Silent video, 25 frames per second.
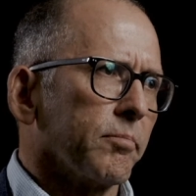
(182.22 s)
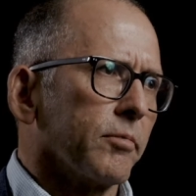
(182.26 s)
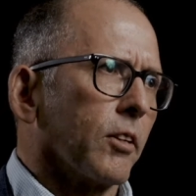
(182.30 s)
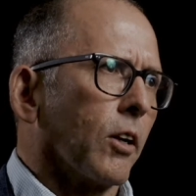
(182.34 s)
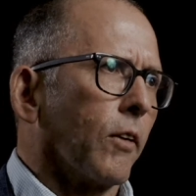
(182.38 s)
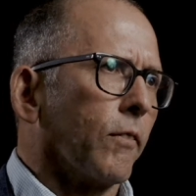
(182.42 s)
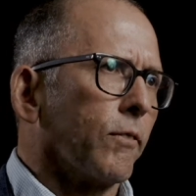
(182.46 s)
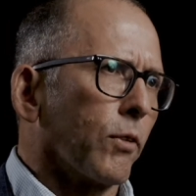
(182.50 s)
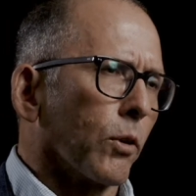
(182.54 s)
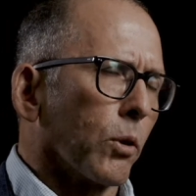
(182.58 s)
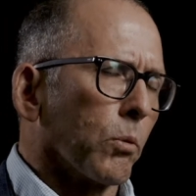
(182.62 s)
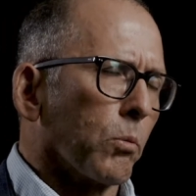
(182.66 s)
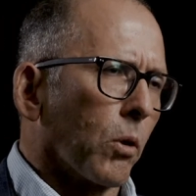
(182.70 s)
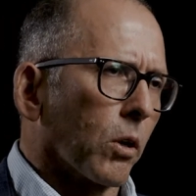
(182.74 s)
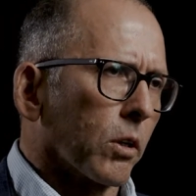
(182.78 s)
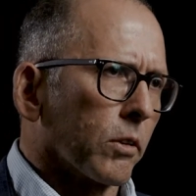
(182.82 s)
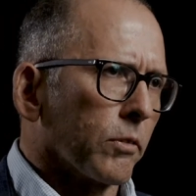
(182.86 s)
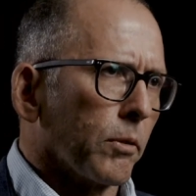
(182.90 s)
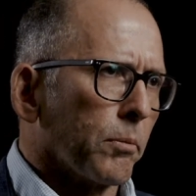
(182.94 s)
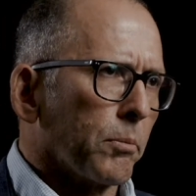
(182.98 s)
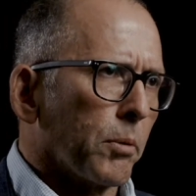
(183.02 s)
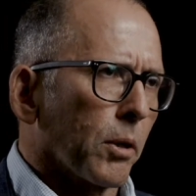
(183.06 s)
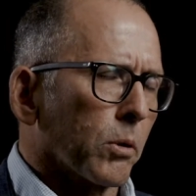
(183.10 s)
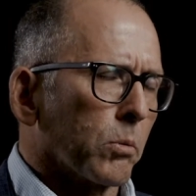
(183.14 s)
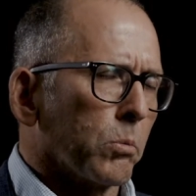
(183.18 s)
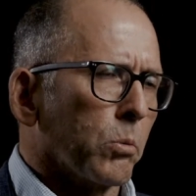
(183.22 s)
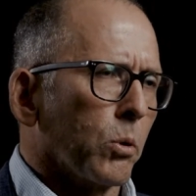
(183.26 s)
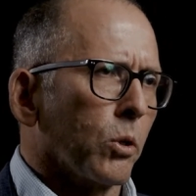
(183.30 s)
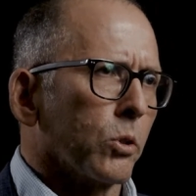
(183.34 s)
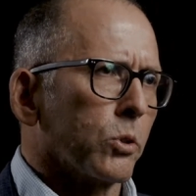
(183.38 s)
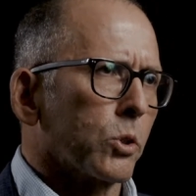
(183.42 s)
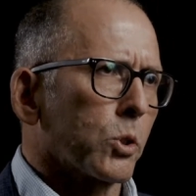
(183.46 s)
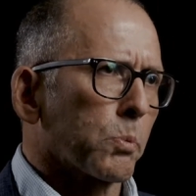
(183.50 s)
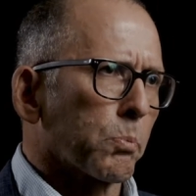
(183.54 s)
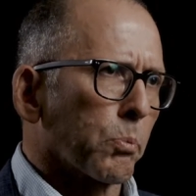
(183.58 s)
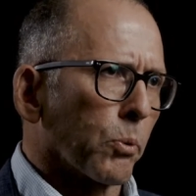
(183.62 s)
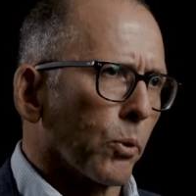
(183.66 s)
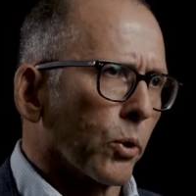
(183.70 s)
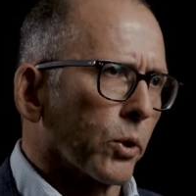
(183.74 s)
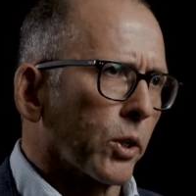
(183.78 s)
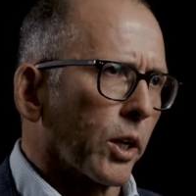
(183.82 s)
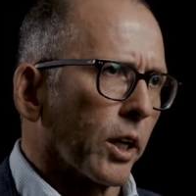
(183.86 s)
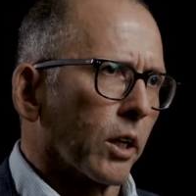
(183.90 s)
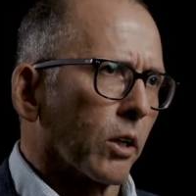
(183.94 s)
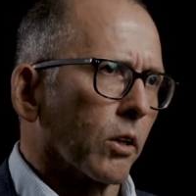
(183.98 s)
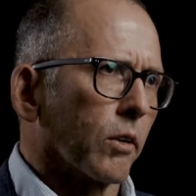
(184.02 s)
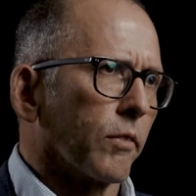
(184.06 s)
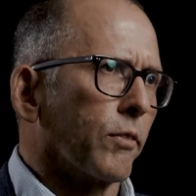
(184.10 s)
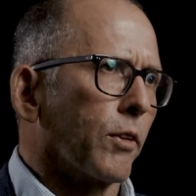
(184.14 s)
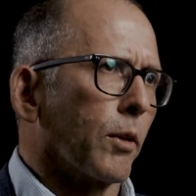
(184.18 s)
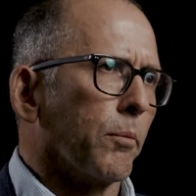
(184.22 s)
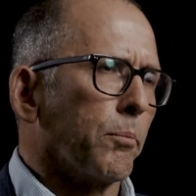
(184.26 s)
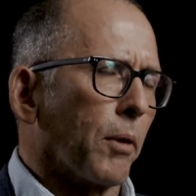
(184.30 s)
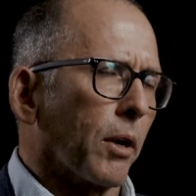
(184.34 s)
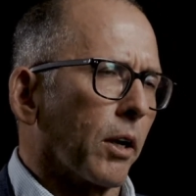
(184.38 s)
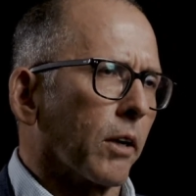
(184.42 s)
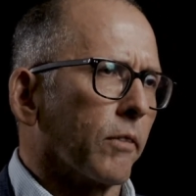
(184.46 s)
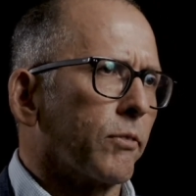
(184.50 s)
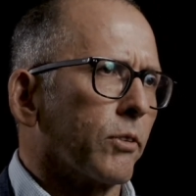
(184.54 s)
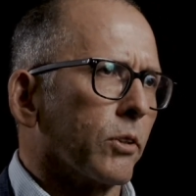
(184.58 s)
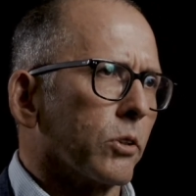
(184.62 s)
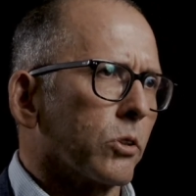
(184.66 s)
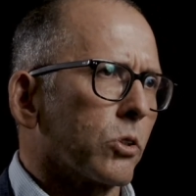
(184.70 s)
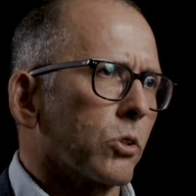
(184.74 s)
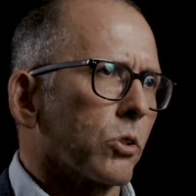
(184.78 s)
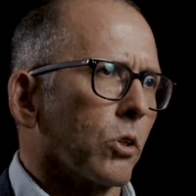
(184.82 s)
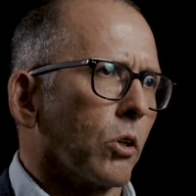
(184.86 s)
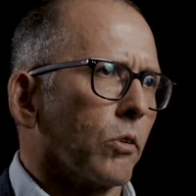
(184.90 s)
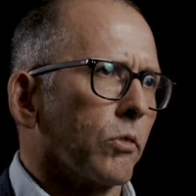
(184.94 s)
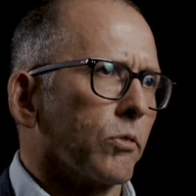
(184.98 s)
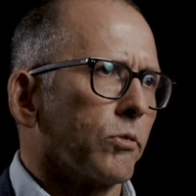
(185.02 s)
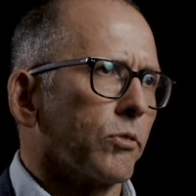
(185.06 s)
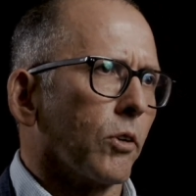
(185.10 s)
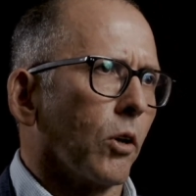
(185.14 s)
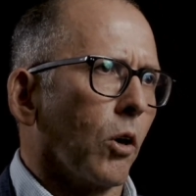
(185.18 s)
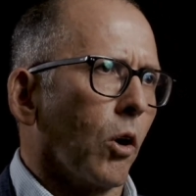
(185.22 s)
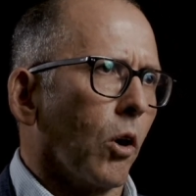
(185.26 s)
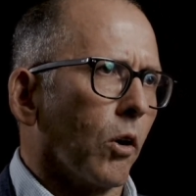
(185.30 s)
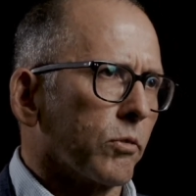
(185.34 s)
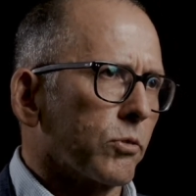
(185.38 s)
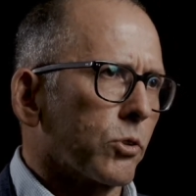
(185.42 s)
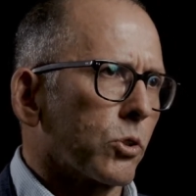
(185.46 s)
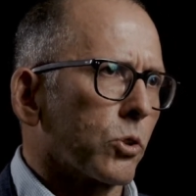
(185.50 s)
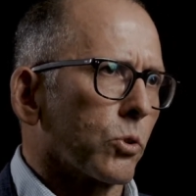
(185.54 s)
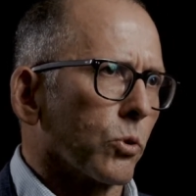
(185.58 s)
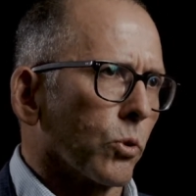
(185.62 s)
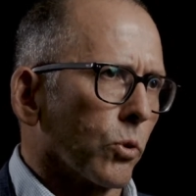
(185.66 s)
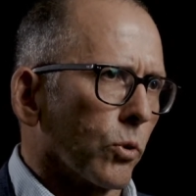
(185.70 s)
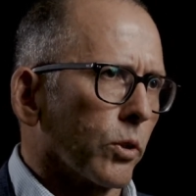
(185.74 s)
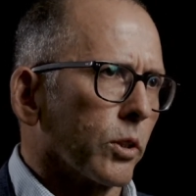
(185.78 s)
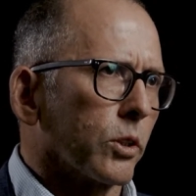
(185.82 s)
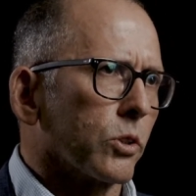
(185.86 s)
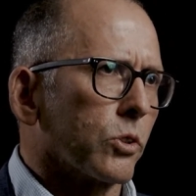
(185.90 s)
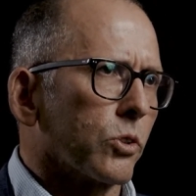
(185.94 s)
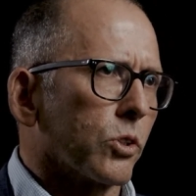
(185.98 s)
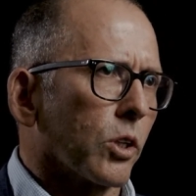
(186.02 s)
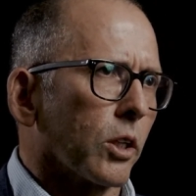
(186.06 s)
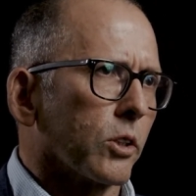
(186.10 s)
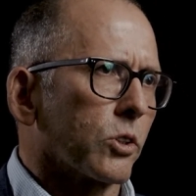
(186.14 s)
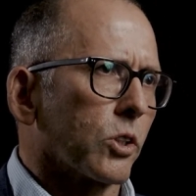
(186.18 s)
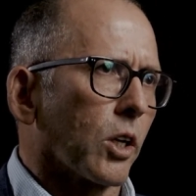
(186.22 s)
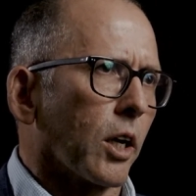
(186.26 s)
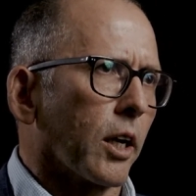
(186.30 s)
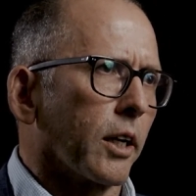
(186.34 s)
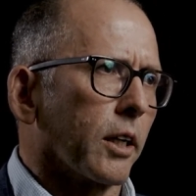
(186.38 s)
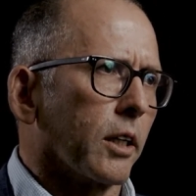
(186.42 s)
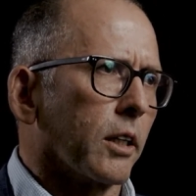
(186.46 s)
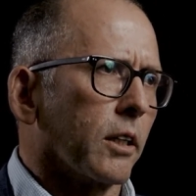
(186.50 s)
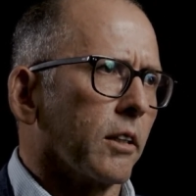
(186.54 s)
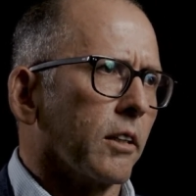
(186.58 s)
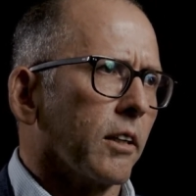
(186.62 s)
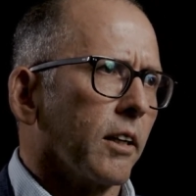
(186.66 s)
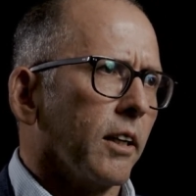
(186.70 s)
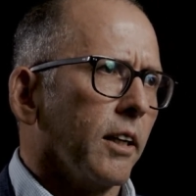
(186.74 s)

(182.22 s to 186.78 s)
for the want of a better word, spruiking of the benefits of storage as a